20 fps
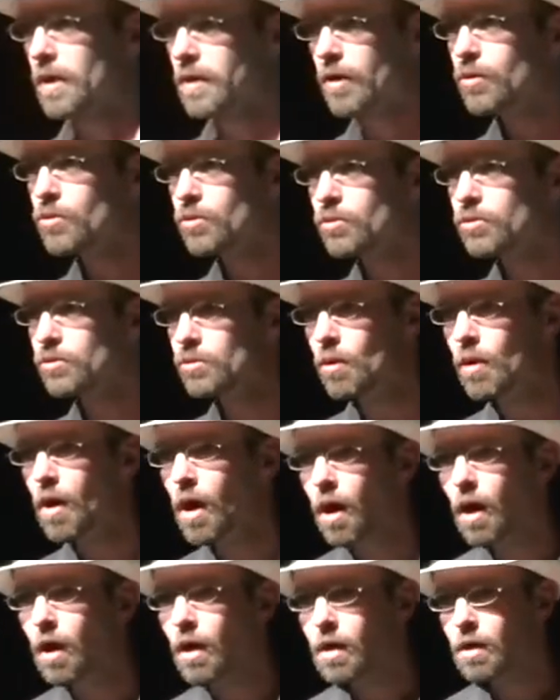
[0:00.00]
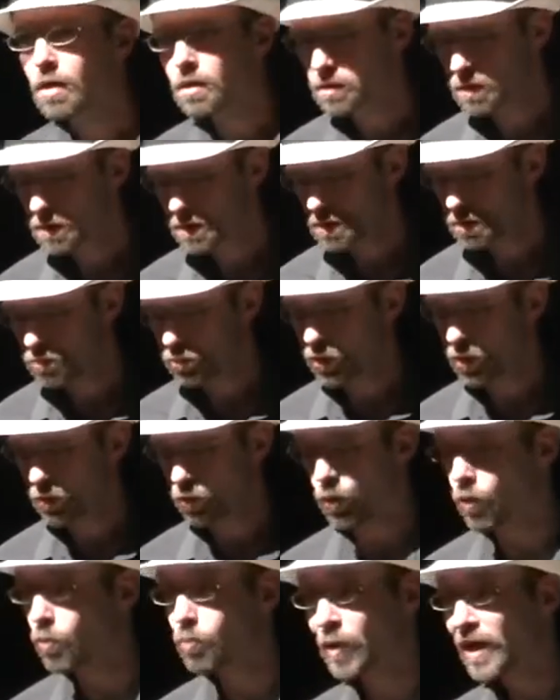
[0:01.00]
I know who you are. I said, well,
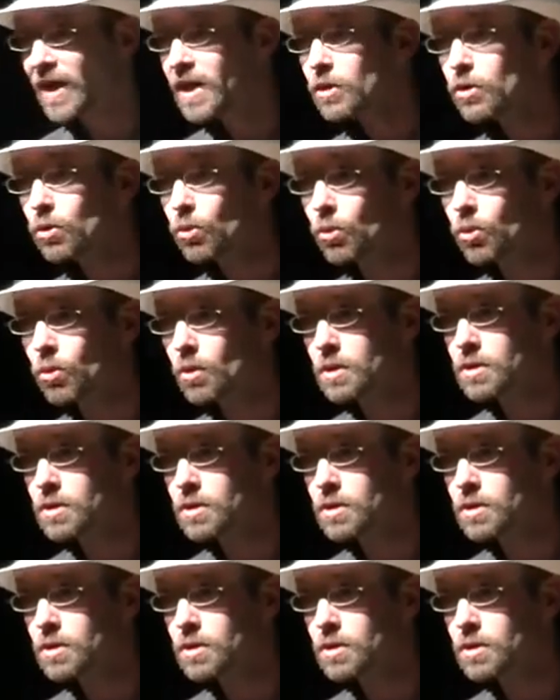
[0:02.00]
we'll pay you.